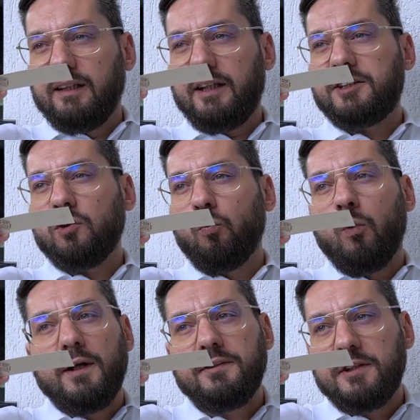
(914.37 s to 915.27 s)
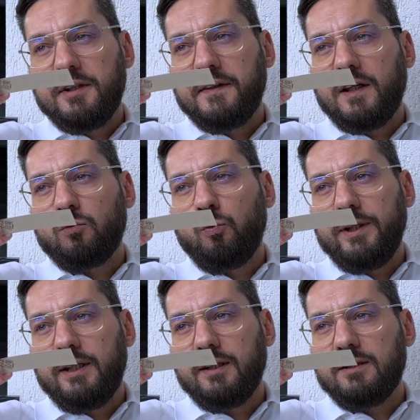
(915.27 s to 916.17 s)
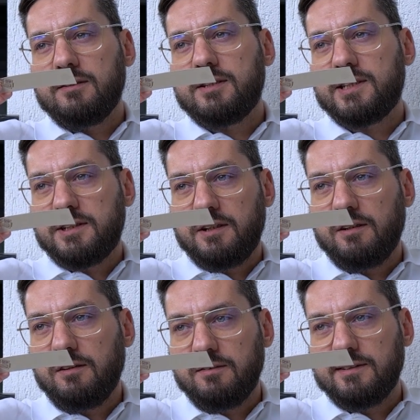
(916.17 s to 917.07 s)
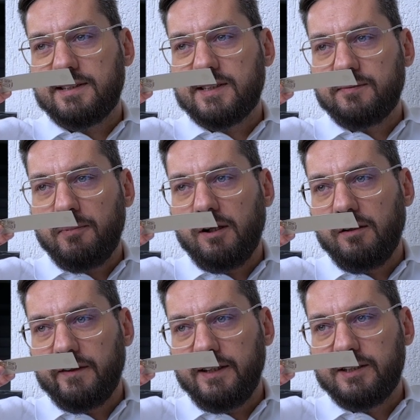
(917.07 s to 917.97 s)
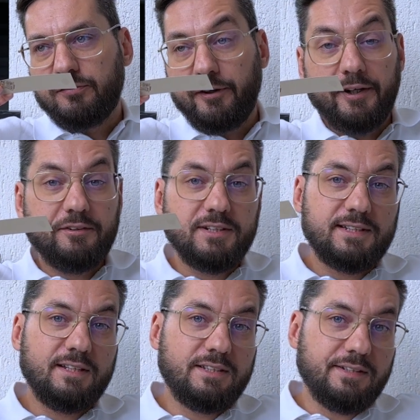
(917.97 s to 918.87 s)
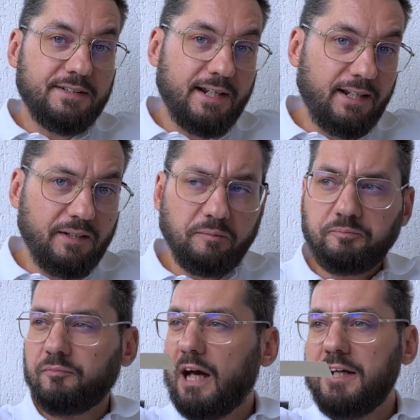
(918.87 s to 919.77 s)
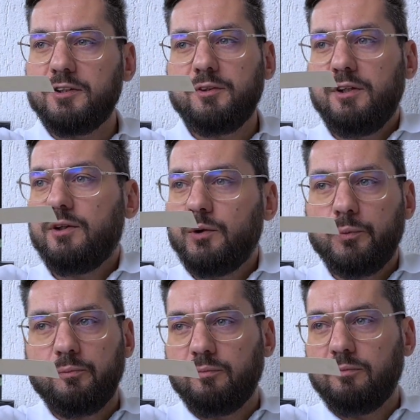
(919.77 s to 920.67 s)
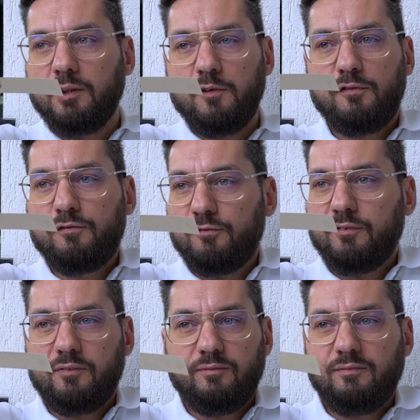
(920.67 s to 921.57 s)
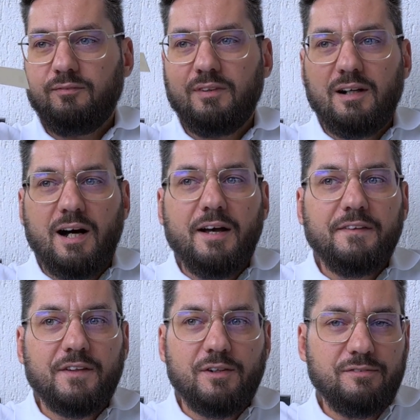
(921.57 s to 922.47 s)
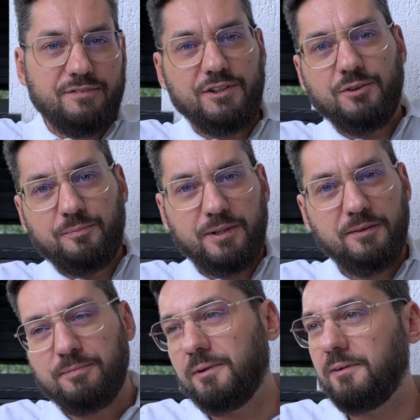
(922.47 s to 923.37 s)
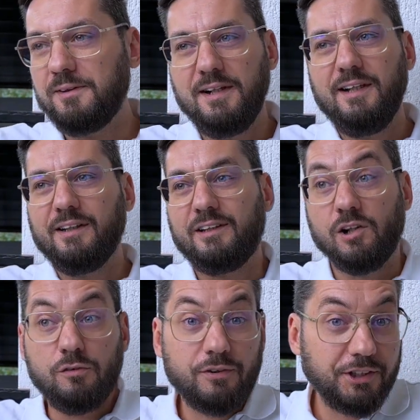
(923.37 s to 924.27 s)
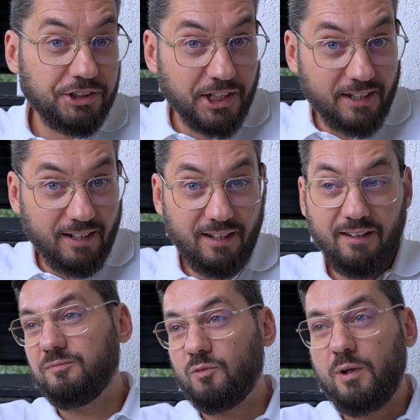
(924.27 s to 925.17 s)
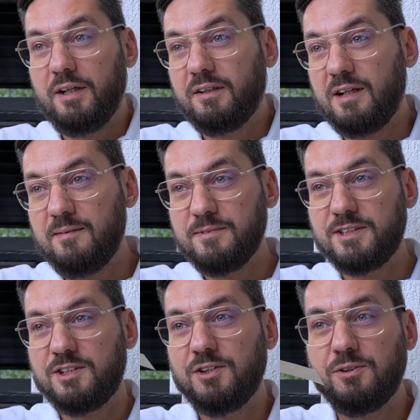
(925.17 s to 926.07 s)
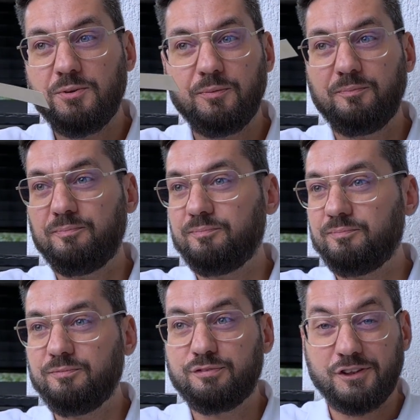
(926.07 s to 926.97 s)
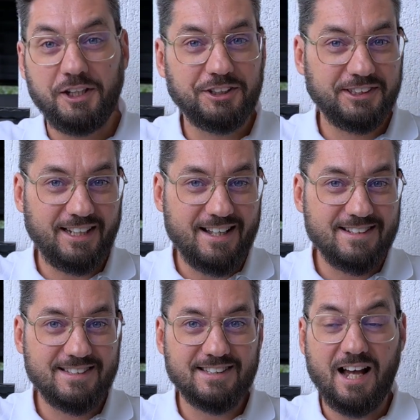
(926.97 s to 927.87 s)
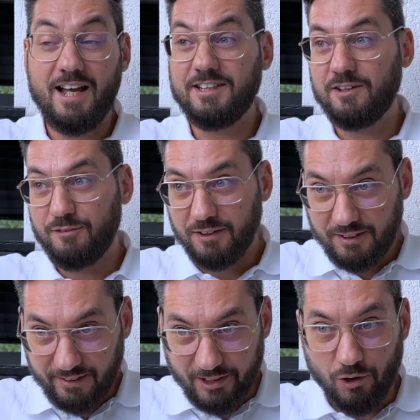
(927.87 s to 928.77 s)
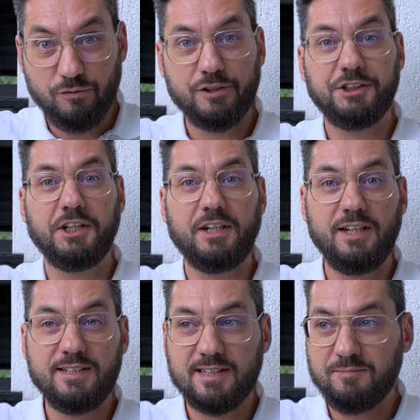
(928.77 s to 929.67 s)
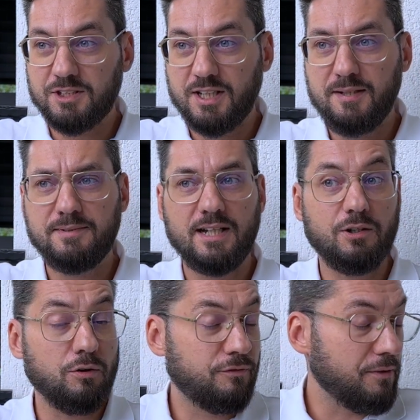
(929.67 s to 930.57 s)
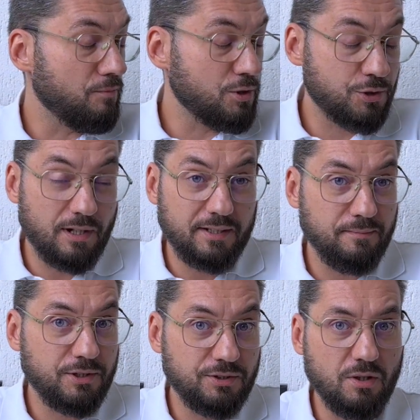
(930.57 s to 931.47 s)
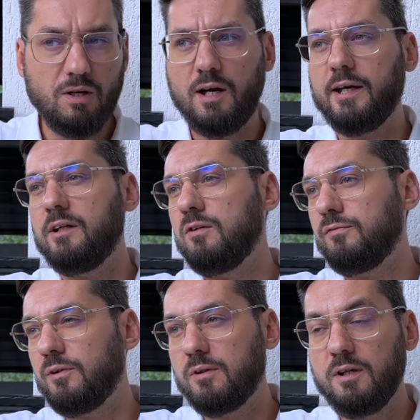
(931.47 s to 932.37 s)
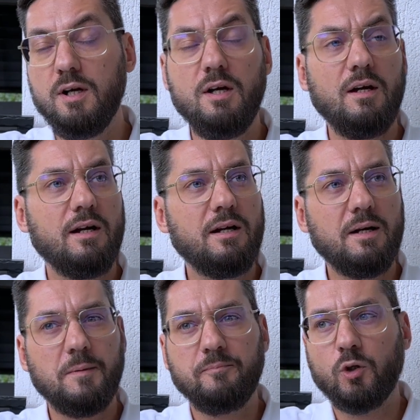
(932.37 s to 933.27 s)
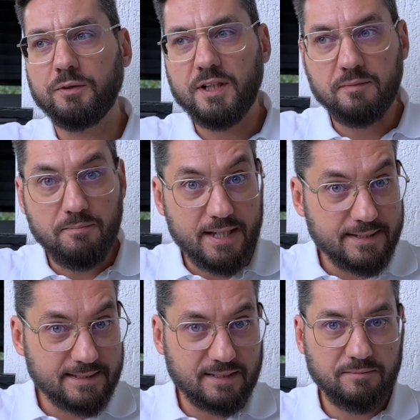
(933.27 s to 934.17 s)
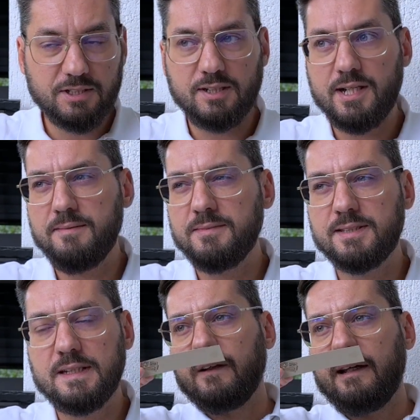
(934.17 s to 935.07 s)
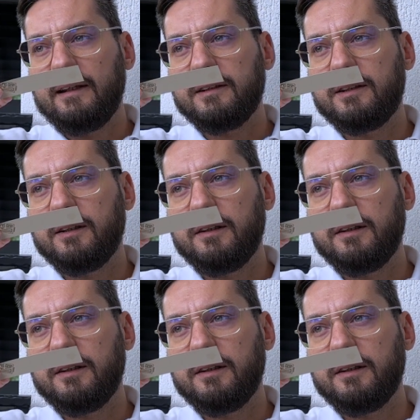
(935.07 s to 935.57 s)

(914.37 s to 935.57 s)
It's a wonder that we can still smell these fragrances today. I don't know if either of you people go for Jicky when it comes to fresh scents. I definitely go for Jicky sometimes. I go for Mouchoir de Monsieur. I go for Eau d'Hermès sometimes. And